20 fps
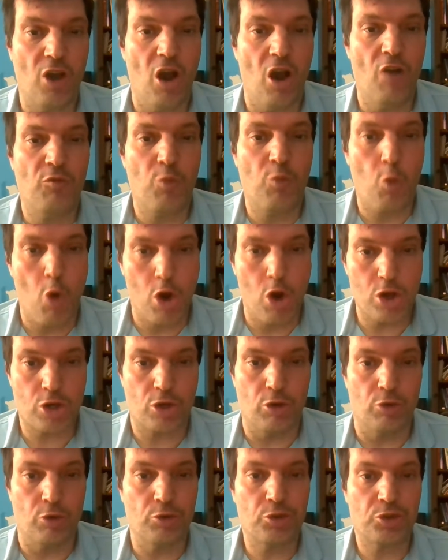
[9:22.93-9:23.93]
of
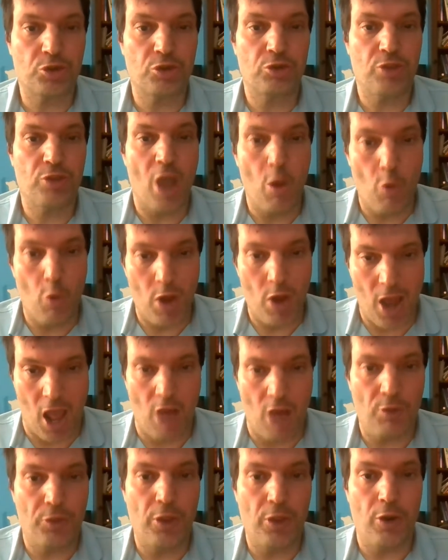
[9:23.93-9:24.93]
workers that went
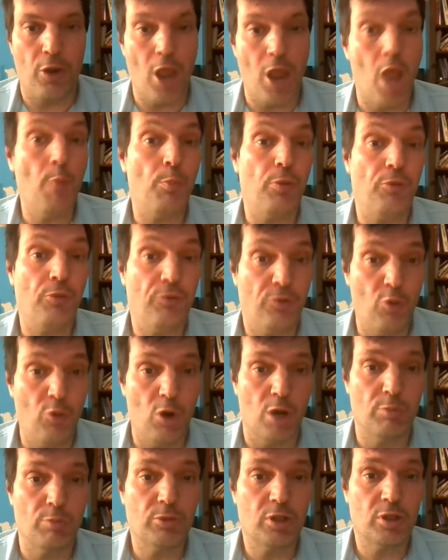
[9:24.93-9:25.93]
out there and
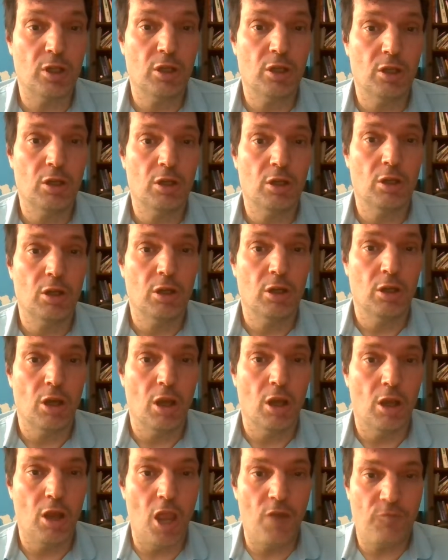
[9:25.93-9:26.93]
performed
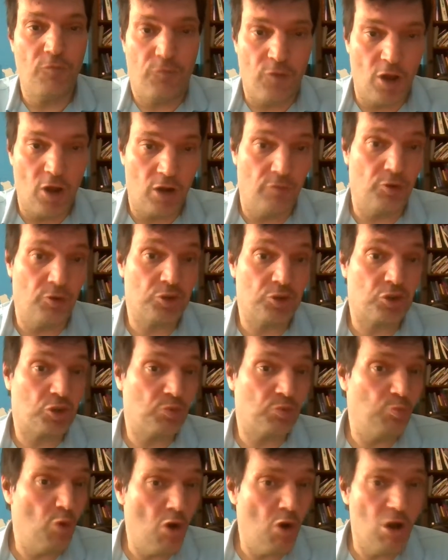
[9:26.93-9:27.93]
in front of a
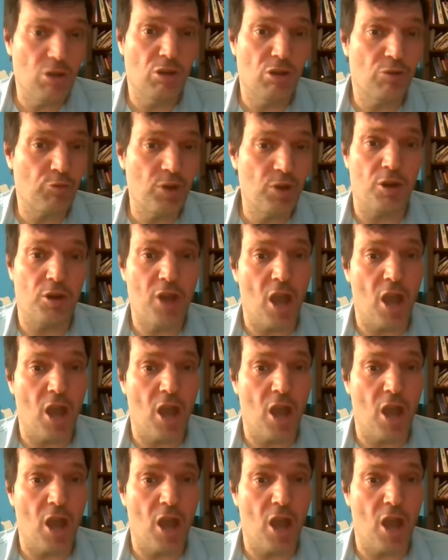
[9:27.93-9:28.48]
small arena.